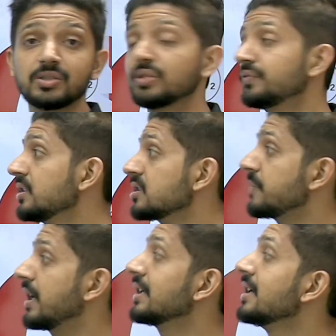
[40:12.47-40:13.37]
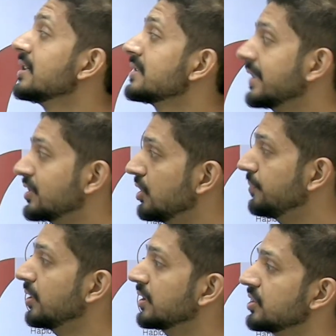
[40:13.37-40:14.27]
to the first part, sexual
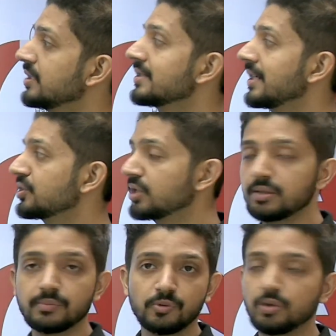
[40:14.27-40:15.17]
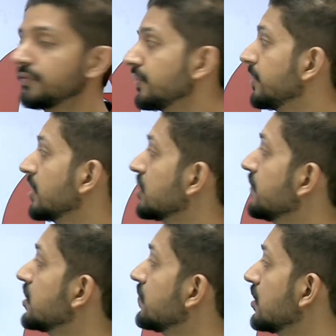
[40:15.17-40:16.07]
reproduction is natural mode of reproduction which
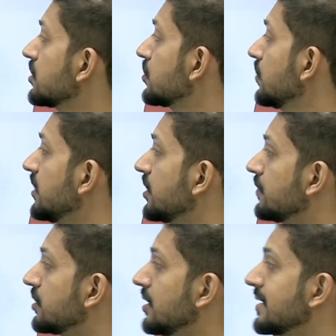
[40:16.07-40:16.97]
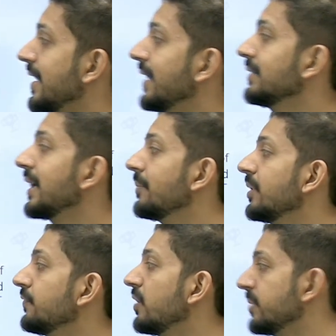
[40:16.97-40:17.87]
involves 2 individuals and
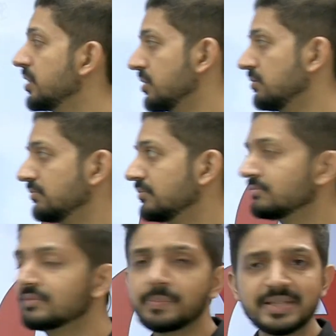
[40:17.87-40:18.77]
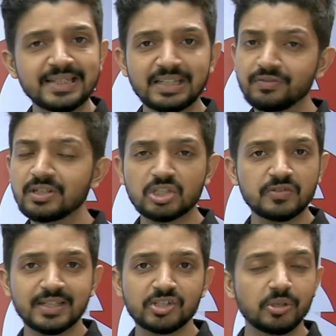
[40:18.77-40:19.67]
gamete formation. The basic definition of
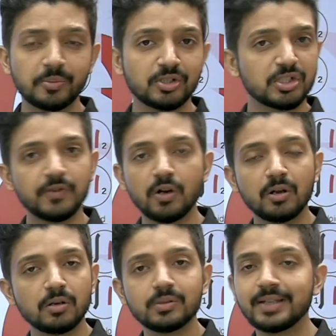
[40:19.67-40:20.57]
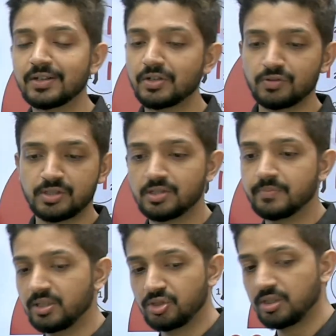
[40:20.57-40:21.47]
sexual reproduction we all know, that you have to just
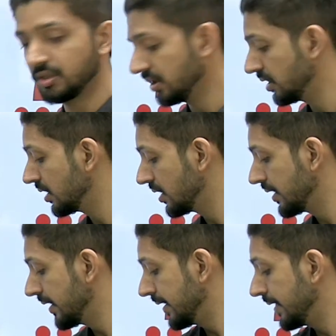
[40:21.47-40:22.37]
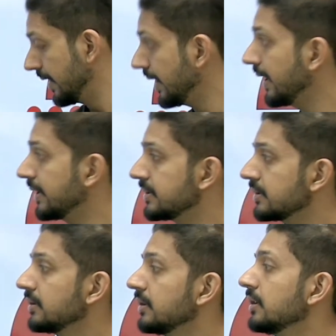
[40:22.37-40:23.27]
mention. And
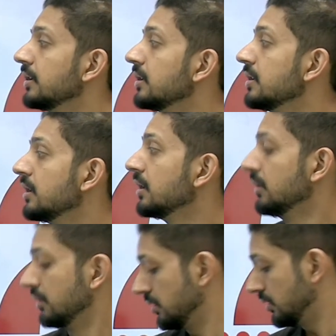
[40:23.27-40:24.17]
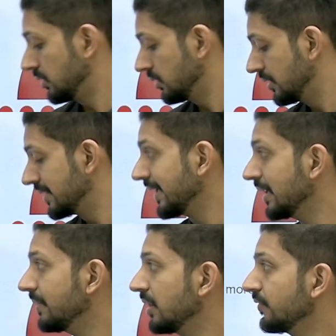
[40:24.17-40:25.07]
the second
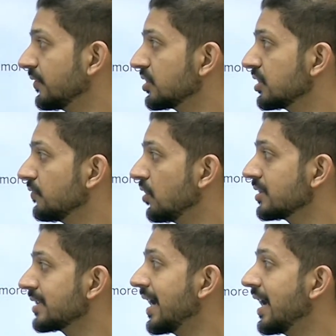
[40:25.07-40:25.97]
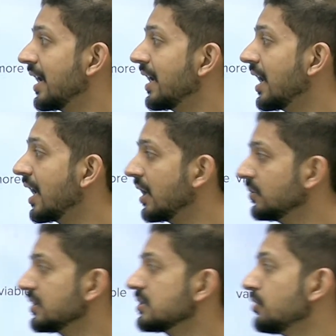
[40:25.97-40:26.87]
part of question was how
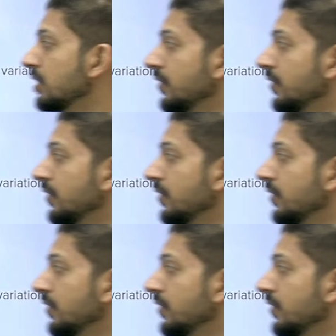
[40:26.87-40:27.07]
this mode of